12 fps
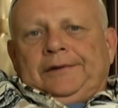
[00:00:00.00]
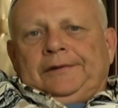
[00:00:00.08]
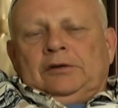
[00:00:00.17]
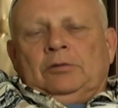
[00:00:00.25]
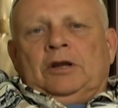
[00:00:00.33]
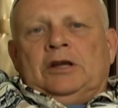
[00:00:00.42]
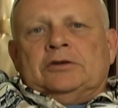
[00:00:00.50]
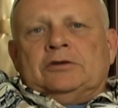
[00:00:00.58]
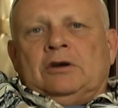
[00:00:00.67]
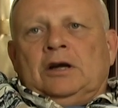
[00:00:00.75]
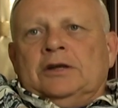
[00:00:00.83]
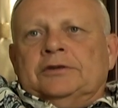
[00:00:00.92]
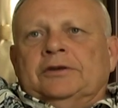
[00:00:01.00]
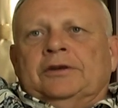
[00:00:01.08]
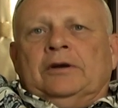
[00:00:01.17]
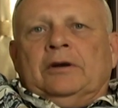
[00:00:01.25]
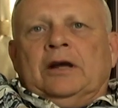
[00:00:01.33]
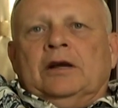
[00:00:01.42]
Too many straws in
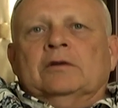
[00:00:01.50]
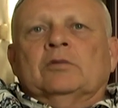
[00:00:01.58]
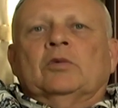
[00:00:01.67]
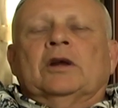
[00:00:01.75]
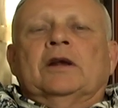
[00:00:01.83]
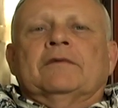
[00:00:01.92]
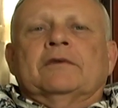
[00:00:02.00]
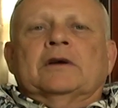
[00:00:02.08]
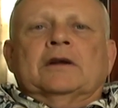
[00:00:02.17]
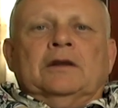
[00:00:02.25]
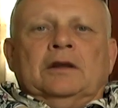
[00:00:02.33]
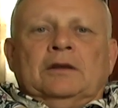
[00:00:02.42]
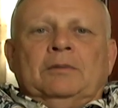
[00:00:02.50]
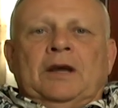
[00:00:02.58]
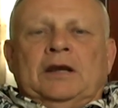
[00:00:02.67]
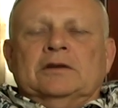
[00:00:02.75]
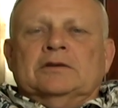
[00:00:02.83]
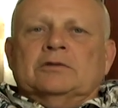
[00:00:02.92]
the ground, whatever. I
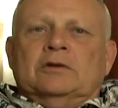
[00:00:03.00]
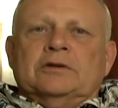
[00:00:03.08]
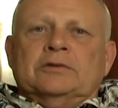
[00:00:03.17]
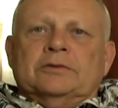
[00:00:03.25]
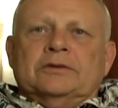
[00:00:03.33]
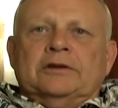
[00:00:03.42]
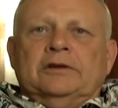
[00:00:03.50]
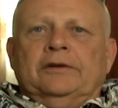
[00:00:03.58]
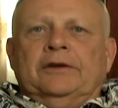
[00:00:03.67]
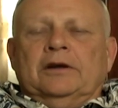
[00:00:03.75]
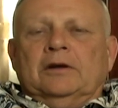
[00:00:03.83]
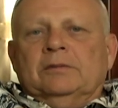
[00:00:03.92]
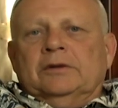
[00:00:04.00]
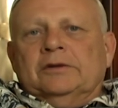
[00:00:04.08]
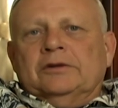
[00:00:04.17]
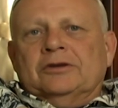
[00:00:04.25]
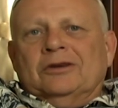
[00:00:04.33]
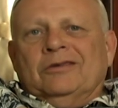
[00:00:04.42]
think the source was still there, but
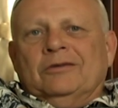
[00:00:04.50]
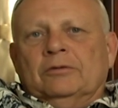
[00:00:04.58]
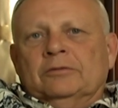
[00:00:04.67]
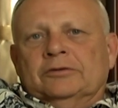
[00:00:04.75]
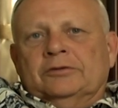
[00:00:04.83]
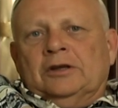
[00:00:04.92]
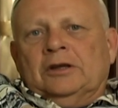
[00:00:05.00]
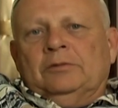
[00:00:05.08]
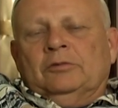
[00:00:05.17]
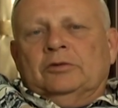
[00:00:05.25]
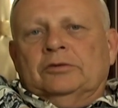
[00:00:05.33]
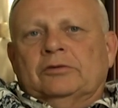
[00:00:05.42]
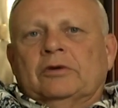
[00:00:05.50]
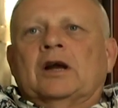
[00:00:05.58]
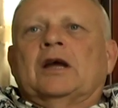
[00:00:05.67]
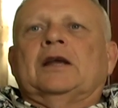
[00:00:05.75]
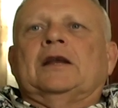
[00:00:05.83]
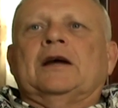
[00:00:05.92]
the geothermal steam was
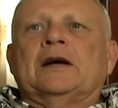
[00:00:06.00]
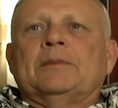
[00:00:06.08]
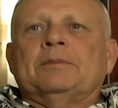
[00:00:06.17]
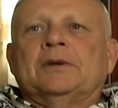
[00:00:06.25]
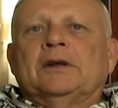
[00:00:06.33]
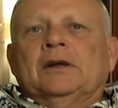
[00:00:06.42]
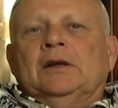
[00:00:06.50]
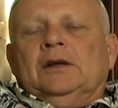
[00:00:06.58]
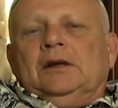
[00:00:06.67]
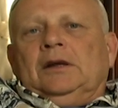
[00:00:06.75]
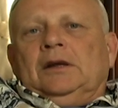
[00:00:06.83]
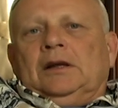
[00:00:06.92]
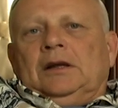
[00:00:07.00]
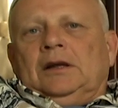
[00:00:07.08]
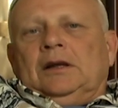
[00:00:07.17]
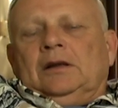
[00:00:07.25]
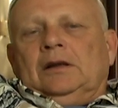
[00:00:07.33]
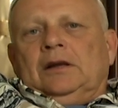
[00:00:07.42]
drying up,
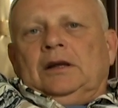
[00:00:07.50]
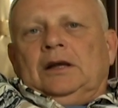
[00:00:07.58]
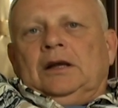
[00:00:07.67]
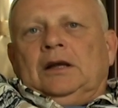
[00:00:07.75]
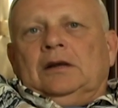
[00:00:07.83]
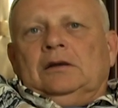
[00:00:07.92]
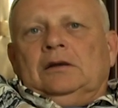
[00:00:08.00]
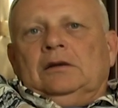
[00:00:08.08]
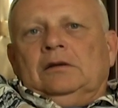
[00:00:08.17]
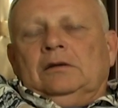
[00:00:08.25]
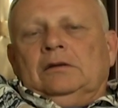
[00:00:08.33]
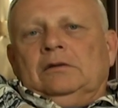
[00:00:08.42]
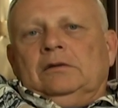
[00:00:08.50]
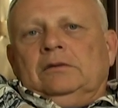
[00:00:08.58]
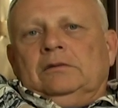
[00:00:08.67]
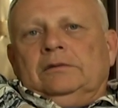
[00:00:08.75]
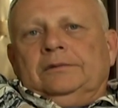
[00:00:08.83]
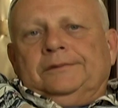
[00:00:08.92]
and they had
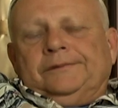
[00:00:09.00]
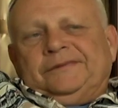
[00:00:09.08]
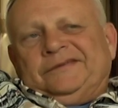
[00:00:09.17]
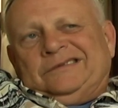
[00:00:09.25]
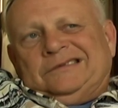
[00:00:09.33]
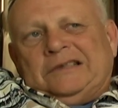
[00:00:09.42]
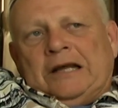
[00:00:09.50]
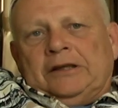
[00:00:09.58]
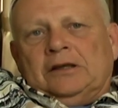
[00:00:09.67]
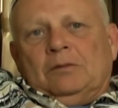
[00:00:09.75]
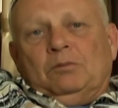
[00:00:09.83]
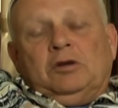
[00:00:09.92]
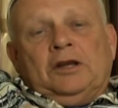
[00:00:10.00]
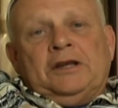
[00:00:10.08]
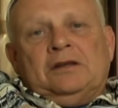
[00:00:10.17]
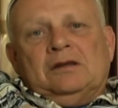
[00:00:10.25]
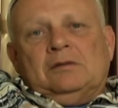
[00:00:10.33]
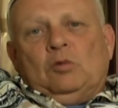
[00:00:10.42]
to not
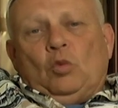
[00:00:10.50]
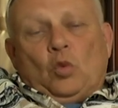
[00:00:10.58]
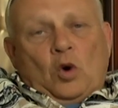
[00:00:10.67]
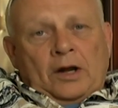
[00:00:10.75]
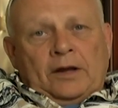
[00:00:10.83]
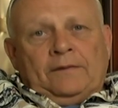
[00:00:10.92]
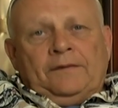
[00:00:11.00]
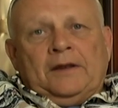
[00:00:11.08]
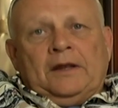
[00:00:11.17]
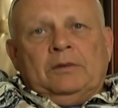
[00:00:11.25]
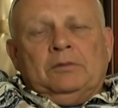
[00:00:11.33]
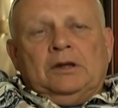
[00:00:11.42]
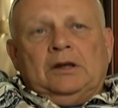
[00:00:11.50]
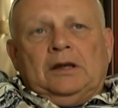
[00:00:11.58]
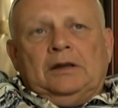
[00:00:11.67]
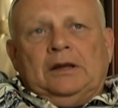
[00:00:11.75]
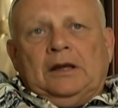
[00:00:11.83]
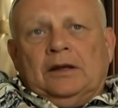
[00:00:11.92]
complete one of them,
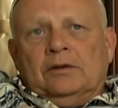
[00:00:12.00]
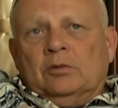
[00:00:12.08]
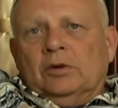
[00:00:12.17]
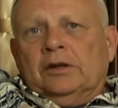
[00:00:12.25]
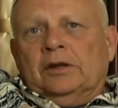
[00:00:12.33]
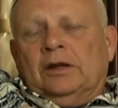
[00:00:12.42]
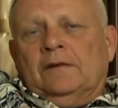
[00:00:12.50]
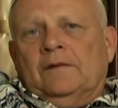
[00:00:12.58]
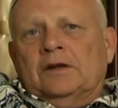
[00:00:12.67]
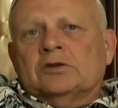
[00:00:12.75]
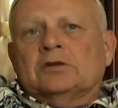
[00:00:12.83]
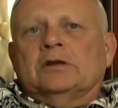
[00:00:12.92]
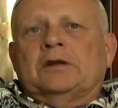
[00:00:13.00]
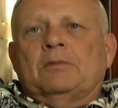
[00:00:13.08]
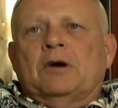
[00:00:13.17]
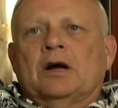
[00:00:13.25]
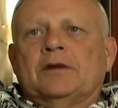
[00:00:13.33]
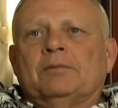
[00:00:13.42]
and the other one they eventually
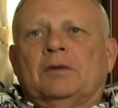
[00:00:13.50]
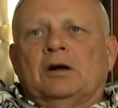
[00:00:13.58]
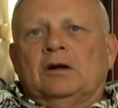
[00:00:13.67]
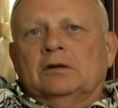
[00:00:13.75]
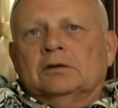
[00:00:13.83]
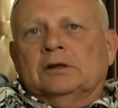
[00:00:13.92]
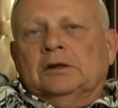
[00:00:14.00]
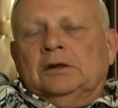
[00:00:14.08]
mothballed,